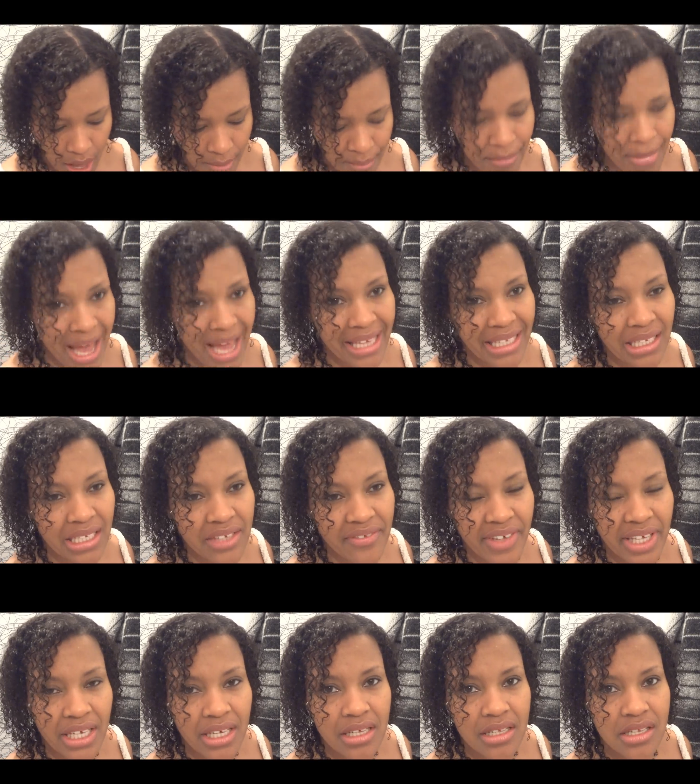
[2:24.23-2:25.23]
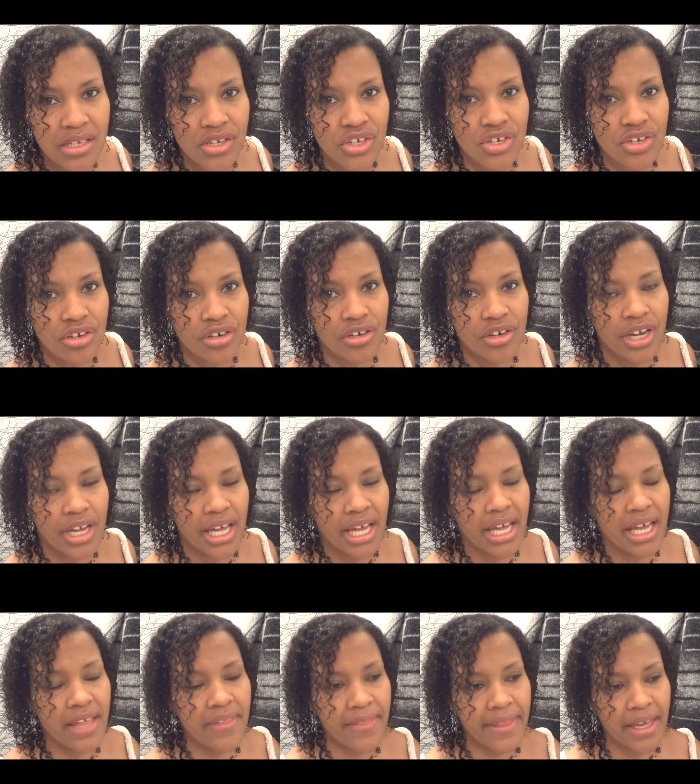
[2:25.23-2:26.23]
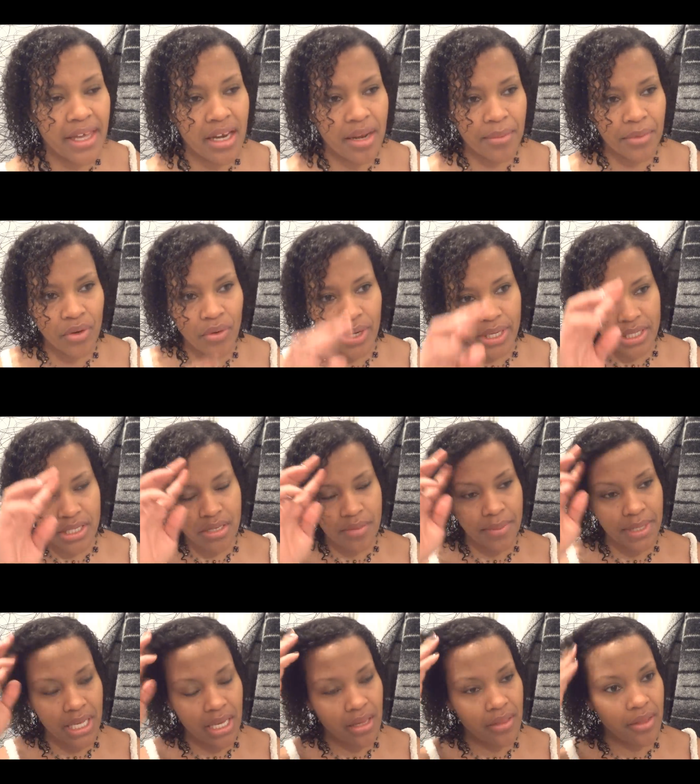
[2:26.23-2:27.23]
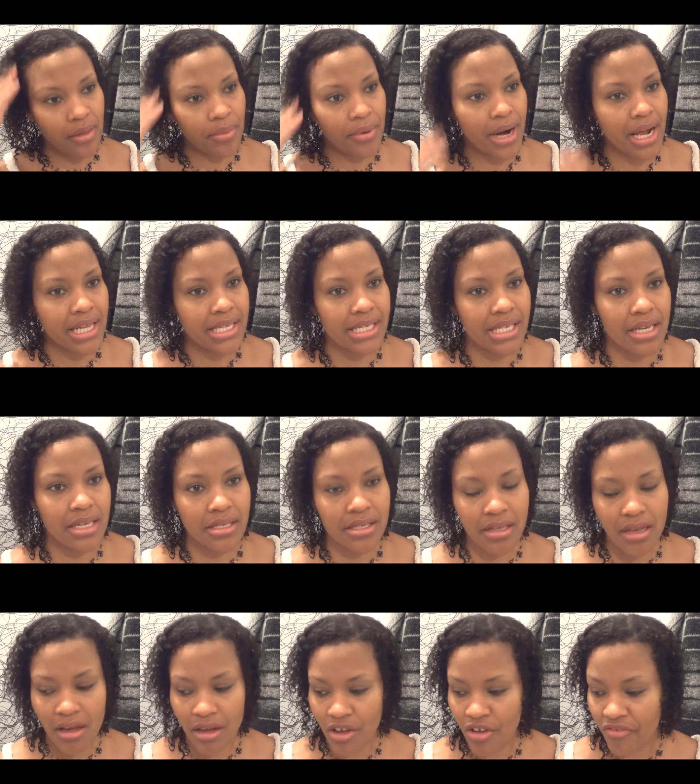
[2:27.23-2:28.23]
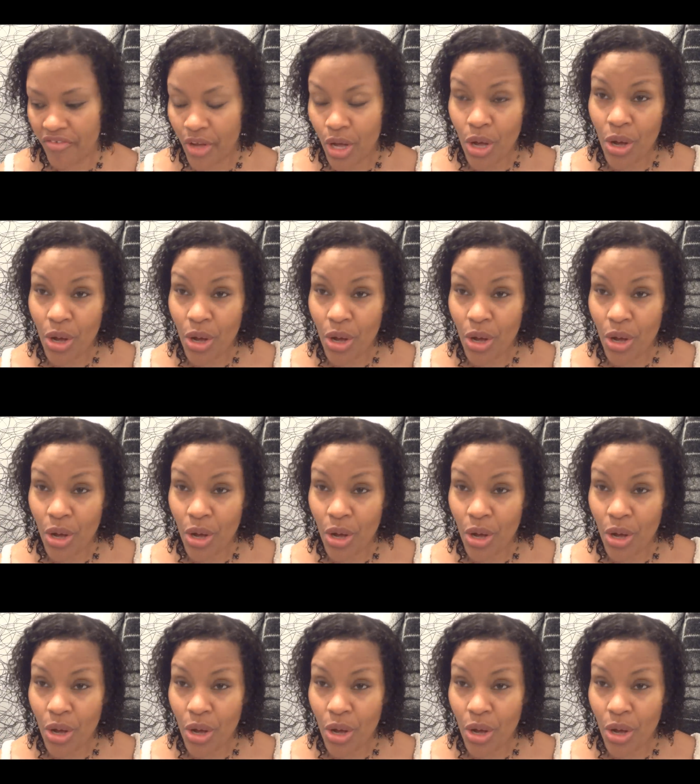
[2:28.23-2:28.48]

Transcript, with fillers: my leave-in conditioner and then I'm going to begin the process of